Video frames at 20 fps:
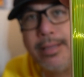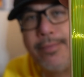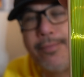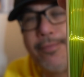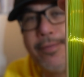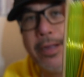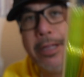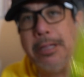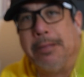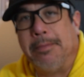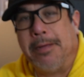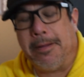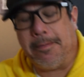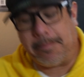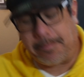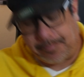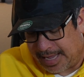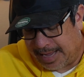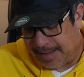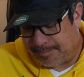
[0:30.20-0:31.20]
the filament.
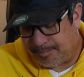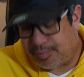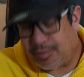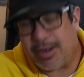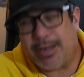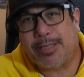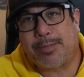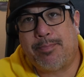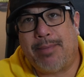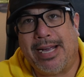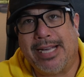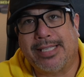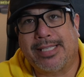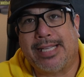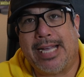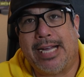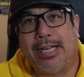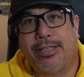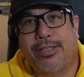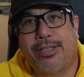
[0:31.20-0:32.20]
It prints best
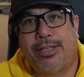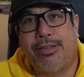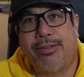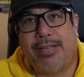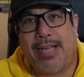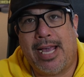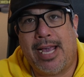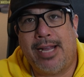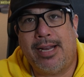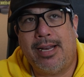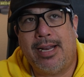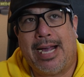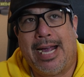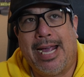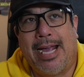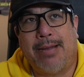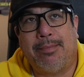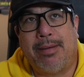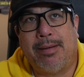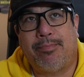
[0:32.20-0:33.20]
at 210. I
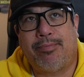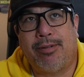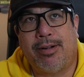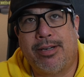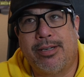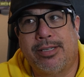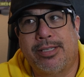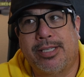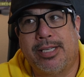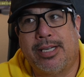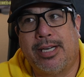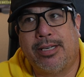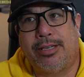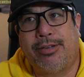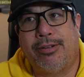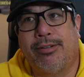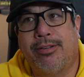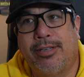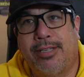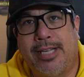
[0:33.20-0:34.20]
had my printer set at
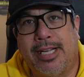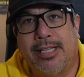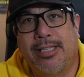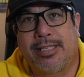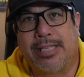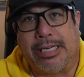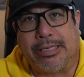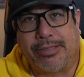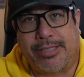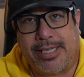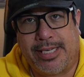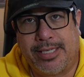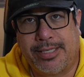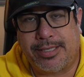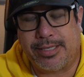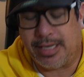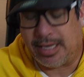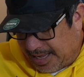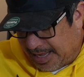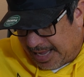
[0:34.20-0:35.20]
210
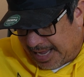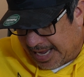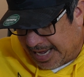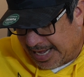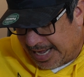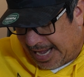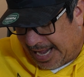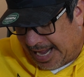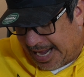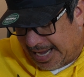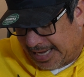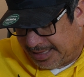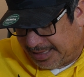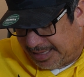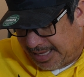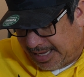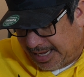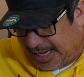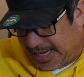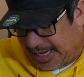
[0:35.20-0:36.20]
Celsius. And I had
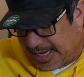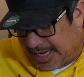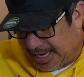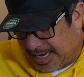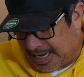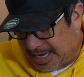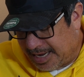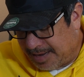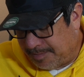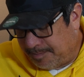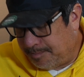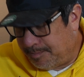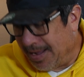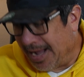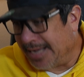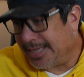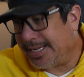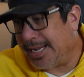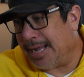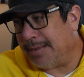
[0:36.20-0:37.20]
the
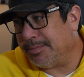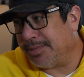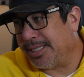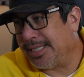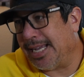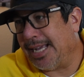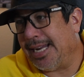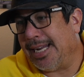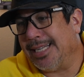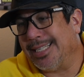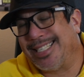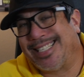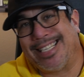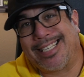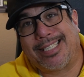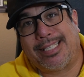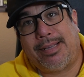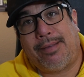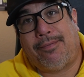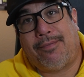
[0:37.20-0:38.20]
bed temp set at
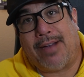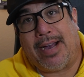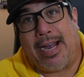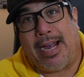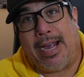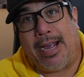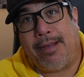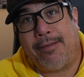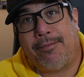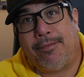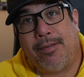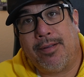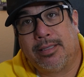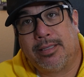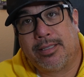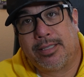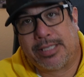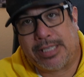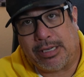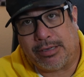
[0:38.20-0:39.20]
65
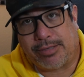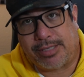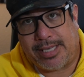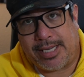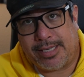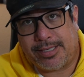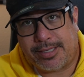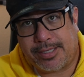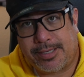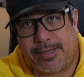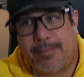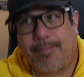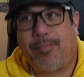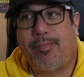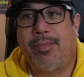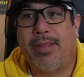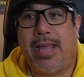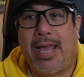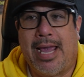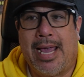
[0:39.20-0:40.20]
Celsius.
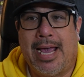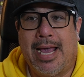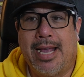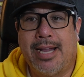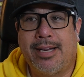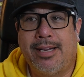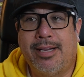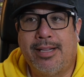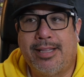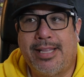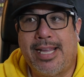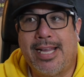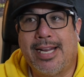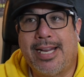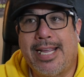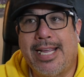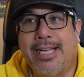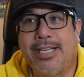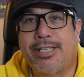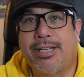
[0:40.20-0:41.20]
And the
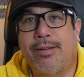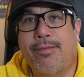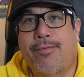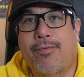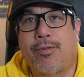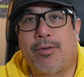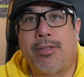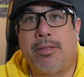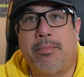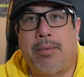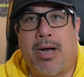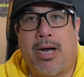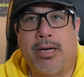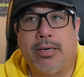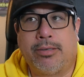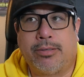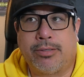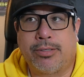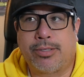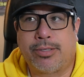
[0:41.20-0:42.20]
adhesion for the
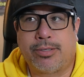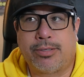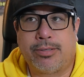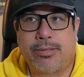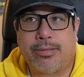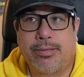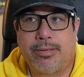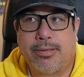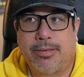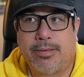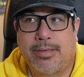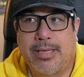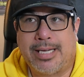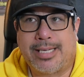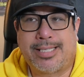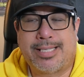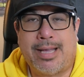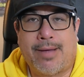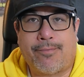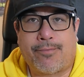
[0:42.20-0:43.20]
models,
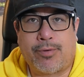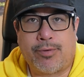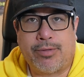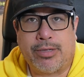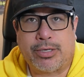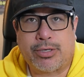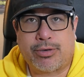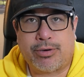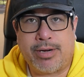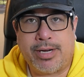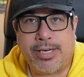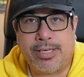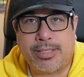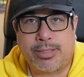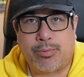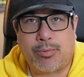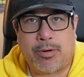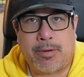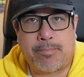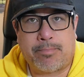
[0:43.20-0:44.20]
except for the
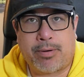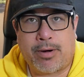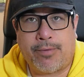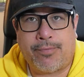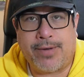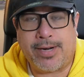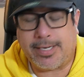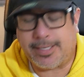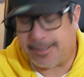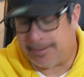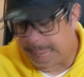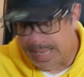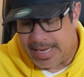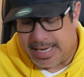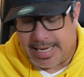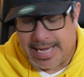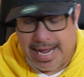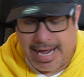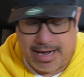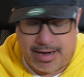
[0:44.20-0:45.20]
trees, were perfect.
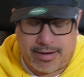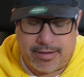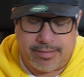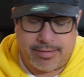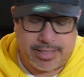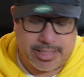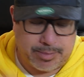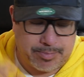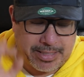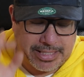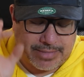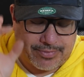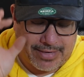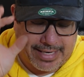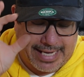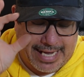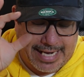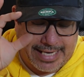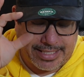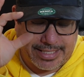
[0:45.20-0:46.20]
Now, the
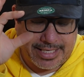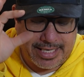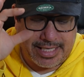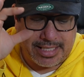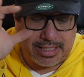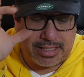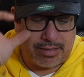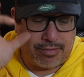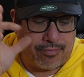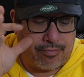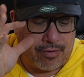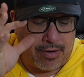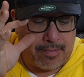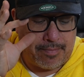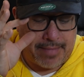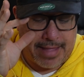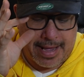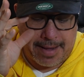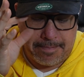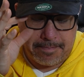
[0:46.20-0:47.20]
specifications
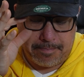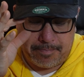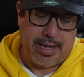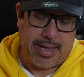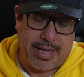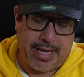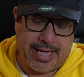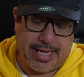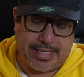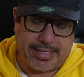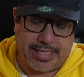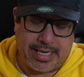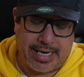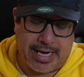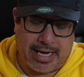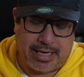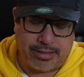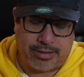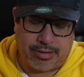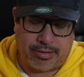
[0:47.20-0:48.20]
from them is the
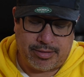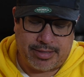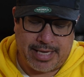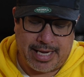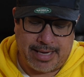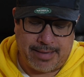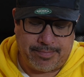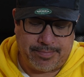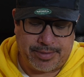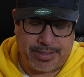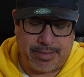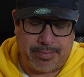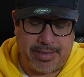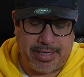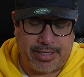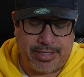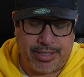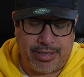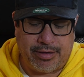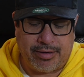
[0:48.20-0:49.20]
nozzle temp should
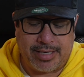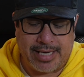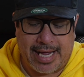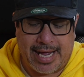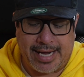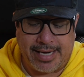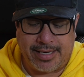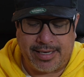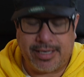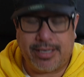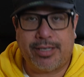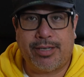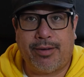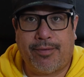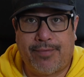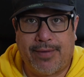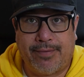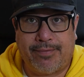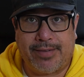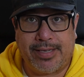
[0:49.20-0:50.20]
be 210 to
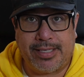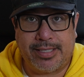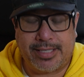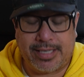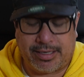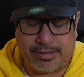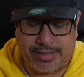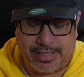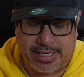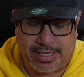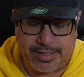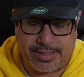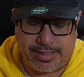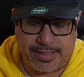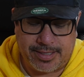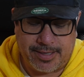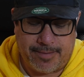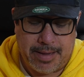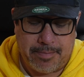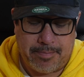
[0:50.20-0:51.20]
250 Celsius.
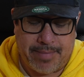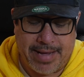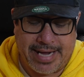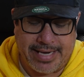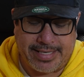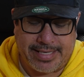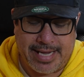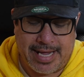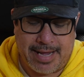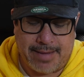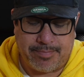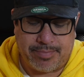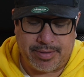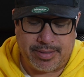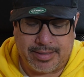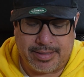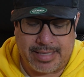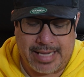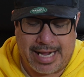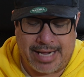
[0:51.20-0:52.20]
Bed temp
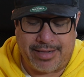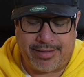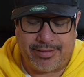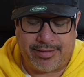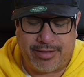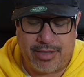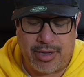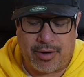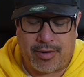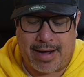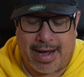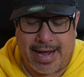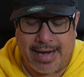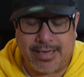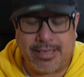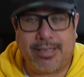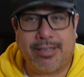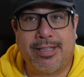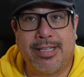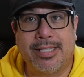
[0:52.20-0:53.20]
at no
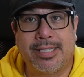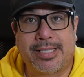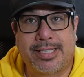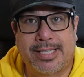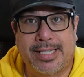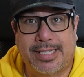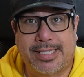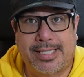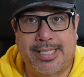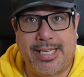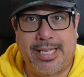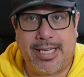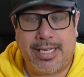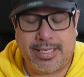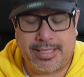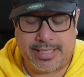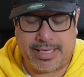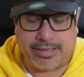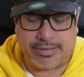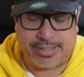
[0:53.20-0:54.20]
higher than 60
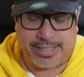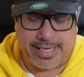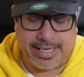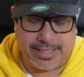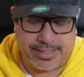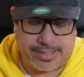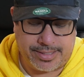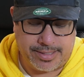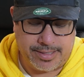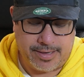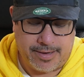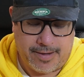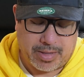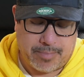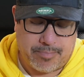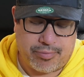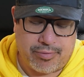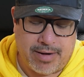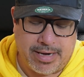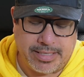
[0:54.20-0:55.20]
Celsius.
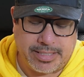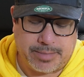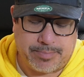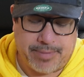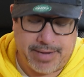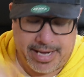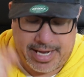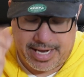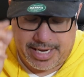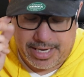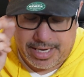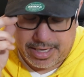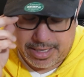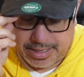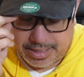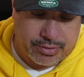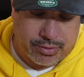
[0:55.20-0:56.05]
Print speed